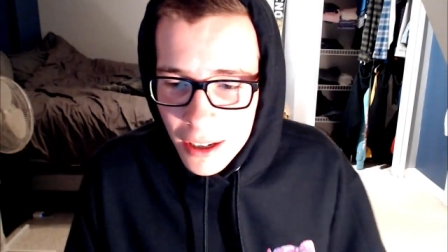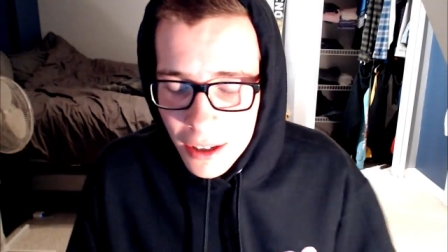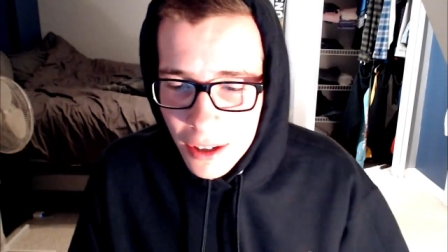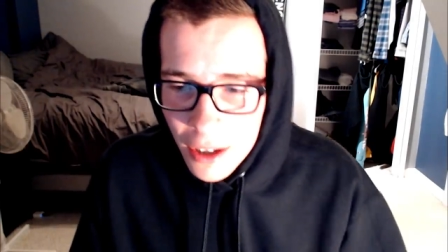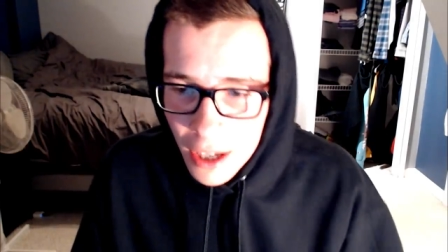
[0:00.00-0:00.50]

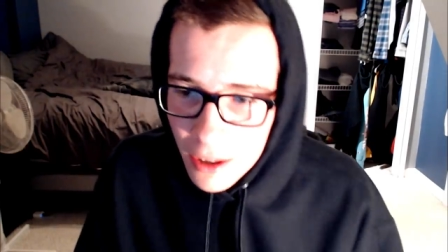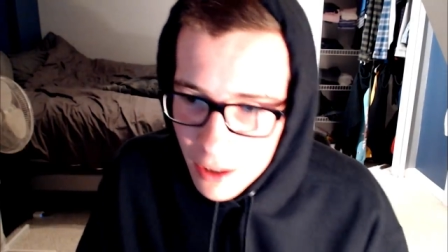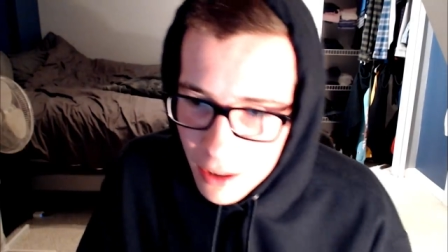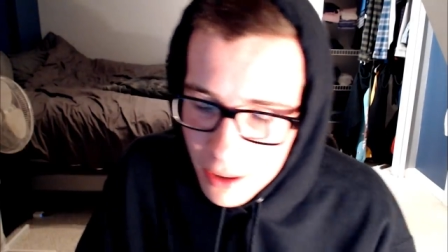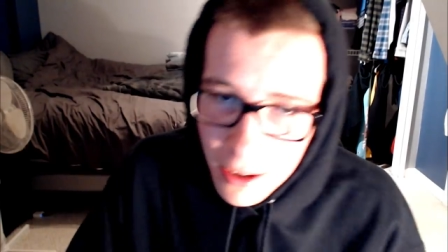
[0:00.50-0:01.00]
good,
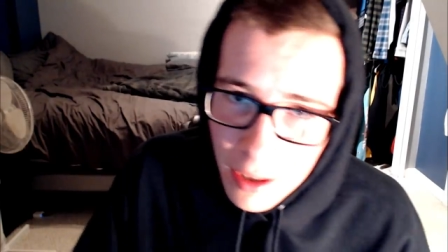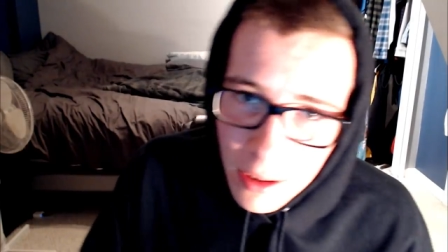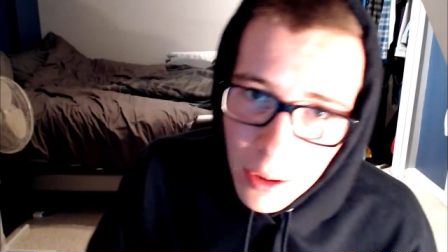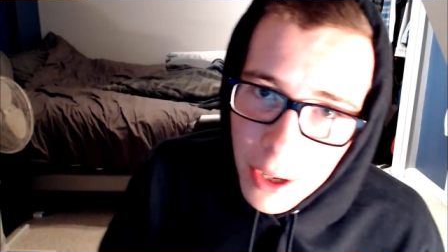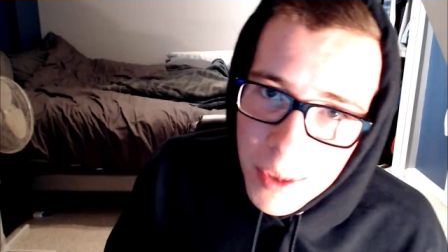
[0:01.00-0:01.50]
good
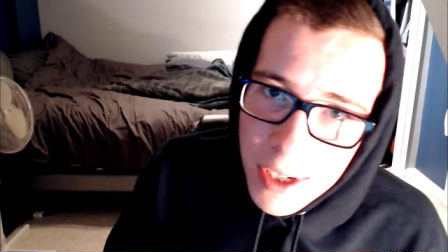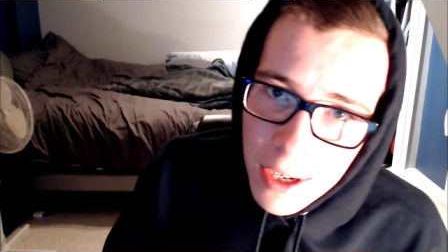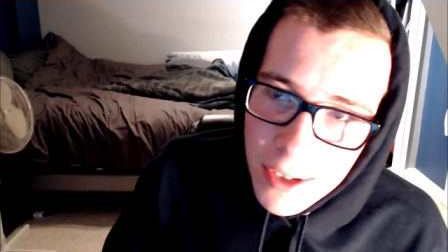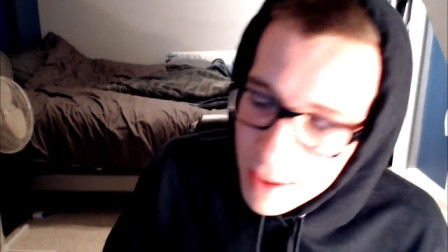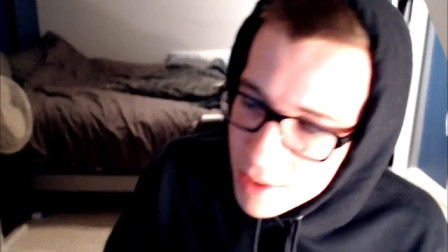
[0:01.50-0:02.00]
Lord
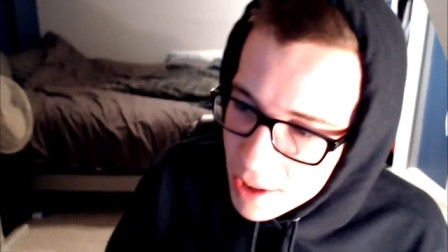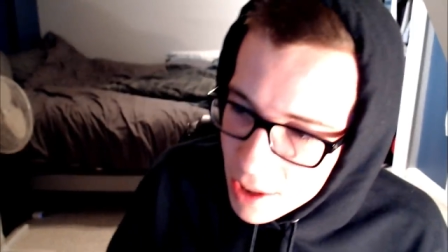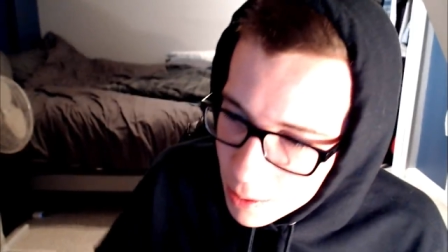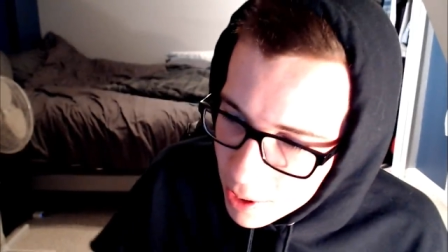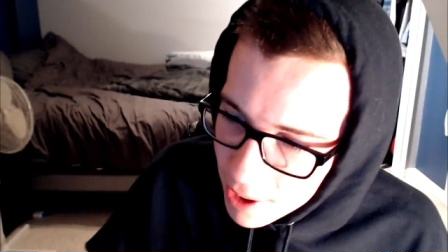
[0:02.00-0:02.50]
upstairs loves you
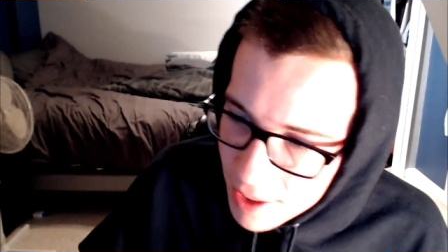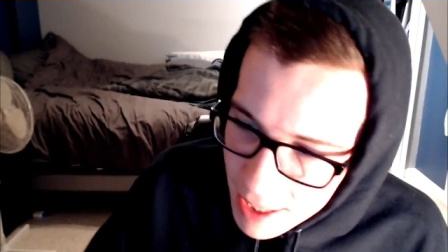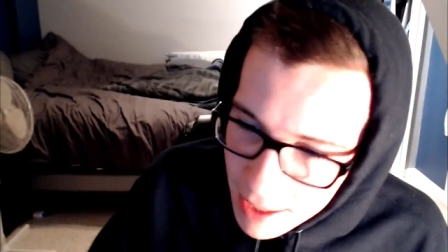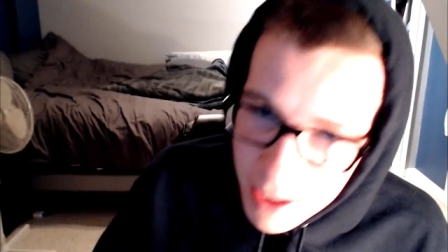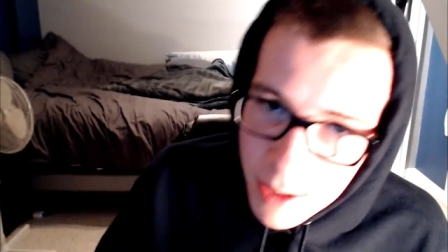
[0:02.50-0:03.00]
too. We're going to
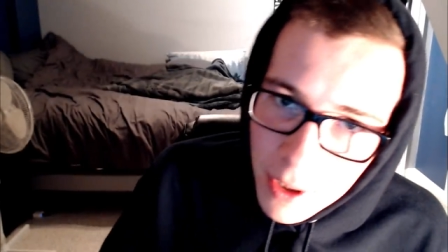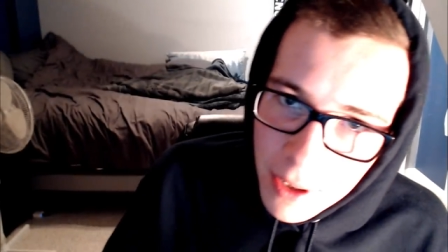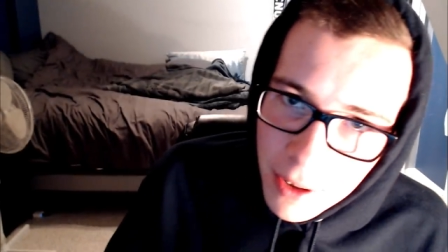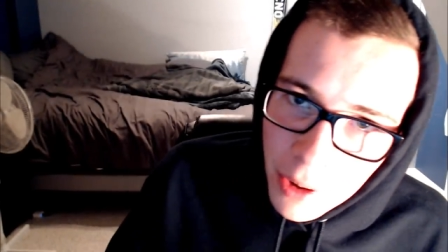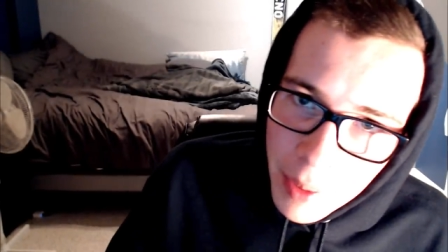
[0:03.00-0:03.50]
take this one
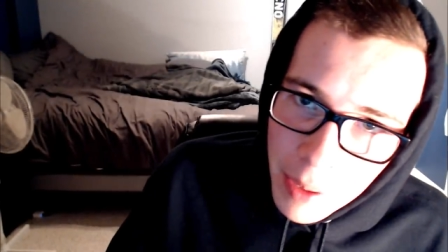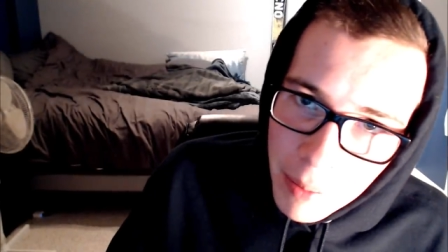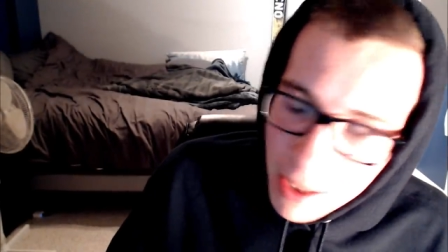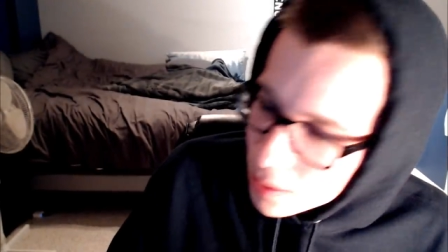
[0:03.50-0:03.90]
a little bit mellow